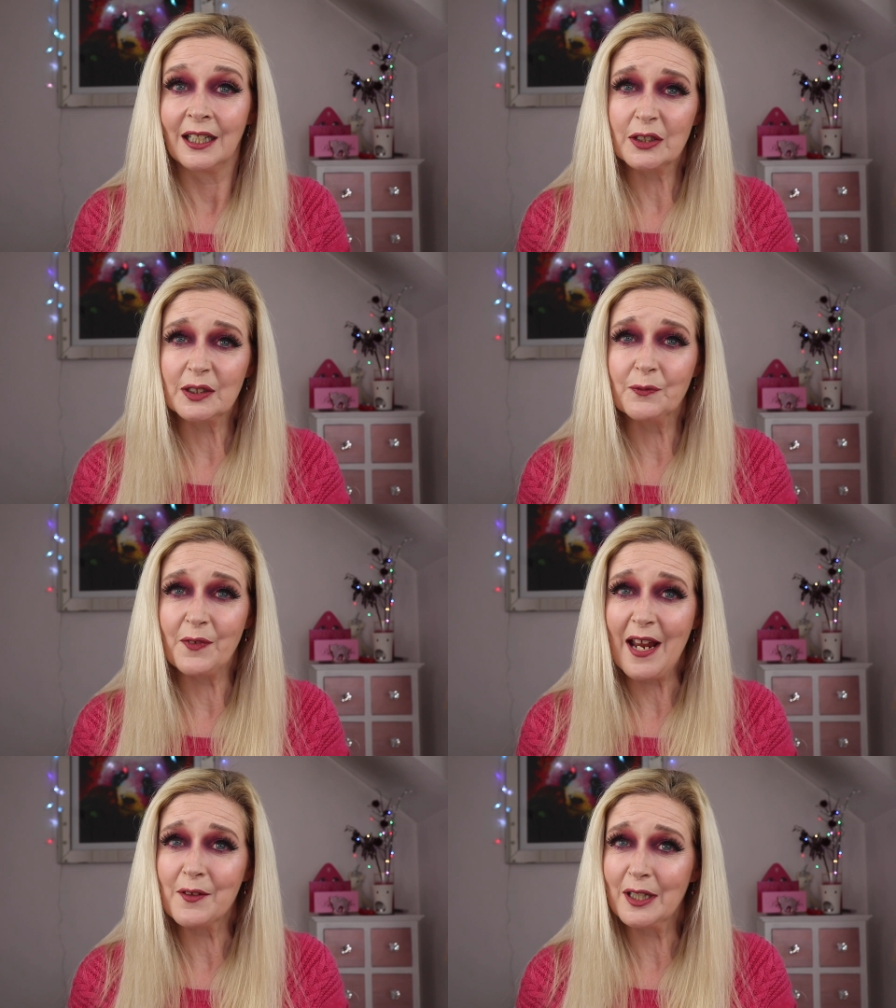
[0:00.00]
some
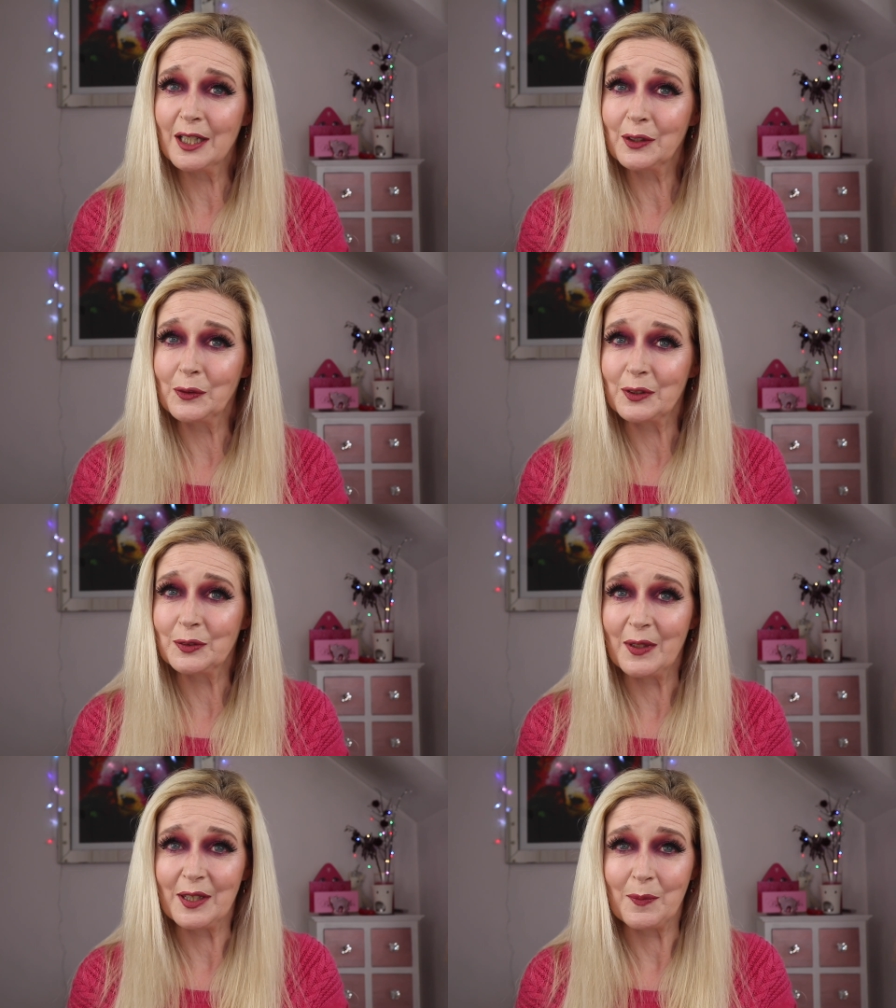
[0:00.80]
varying
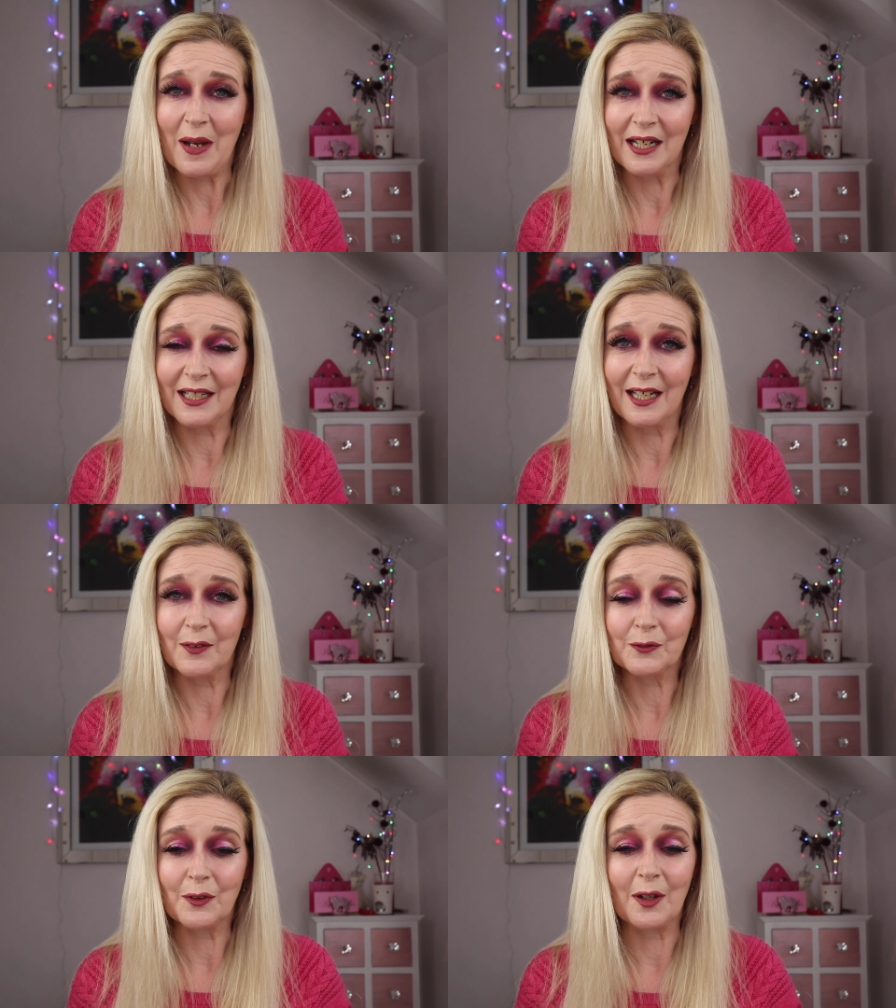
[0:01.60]
looks with the
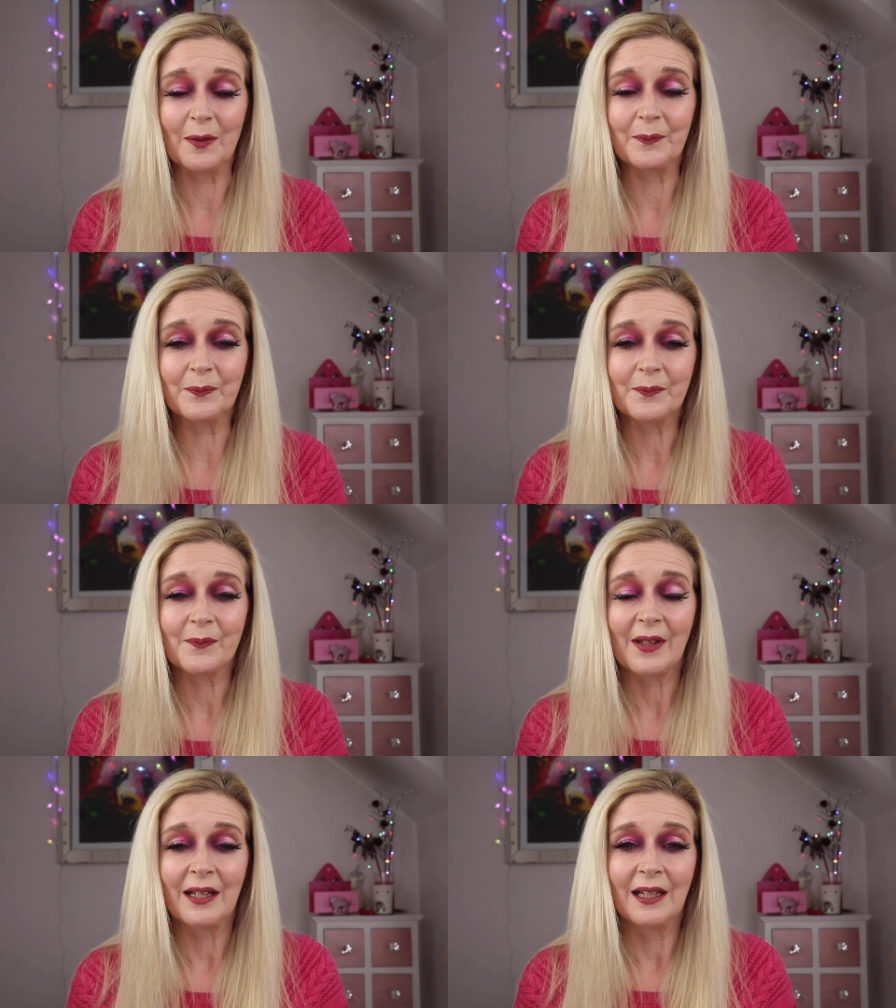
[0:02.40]
palette from